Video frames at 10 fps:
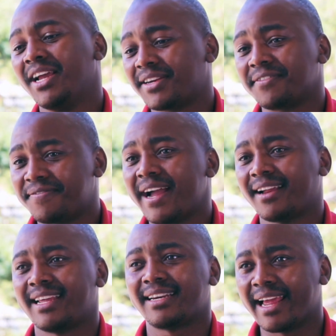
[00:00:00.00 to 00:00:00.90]
the
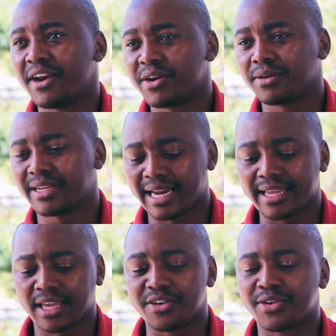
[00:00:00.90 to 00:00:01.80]
fact that I know that I
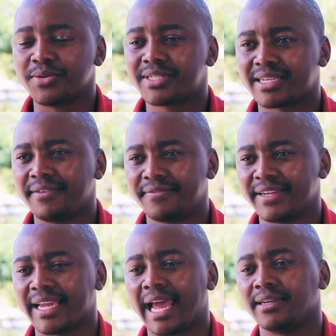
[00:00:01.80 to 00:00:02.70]
can do
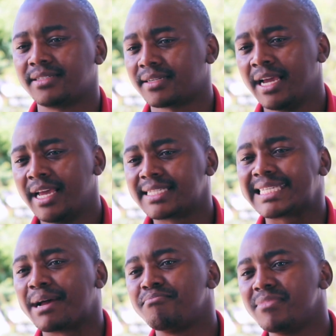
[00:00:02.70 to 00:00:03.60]
something and
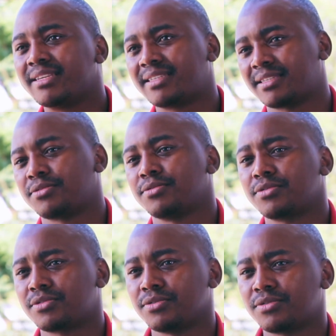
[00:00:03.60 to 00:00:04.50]
submit to
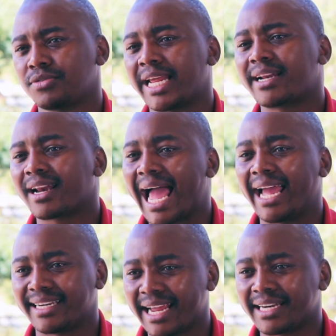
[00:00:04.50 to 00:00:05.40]
the
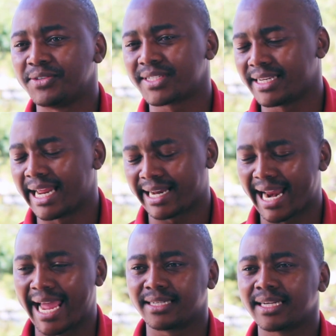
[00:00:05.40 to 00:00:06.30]
client, and you see the
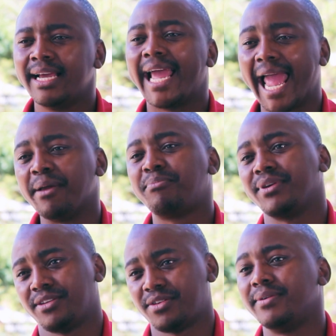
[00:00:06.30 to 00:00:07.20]
client
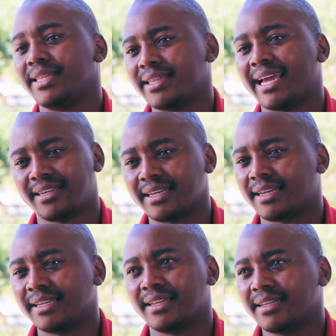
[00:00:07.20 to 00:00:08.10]
happy doing that,
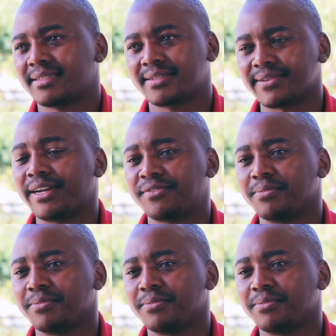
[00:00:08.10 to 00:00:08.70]
it's great for